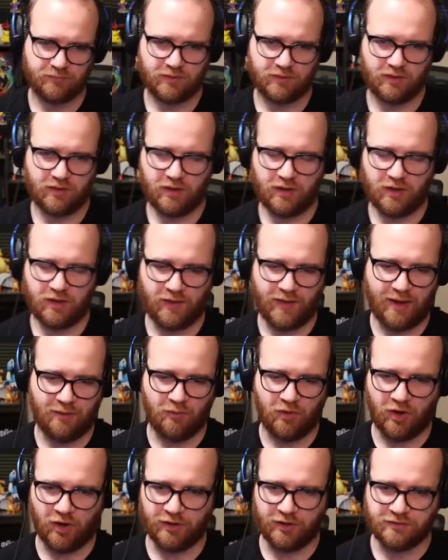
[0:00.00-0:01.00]
That
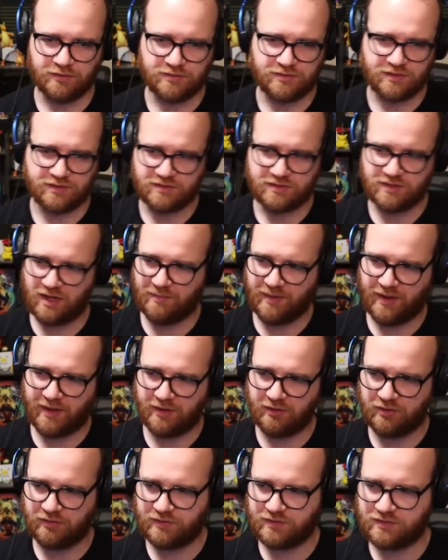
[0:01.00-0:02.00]
one does not
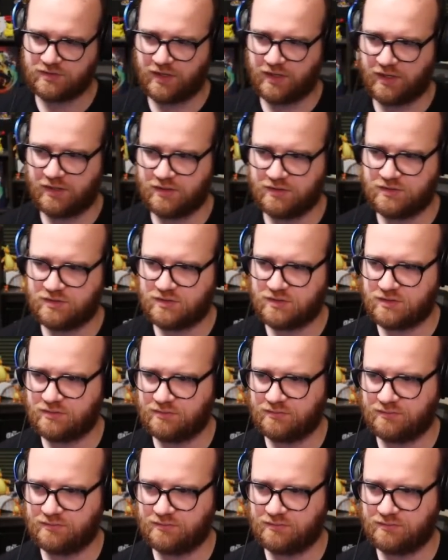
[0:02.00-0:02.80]
matter in the slightest.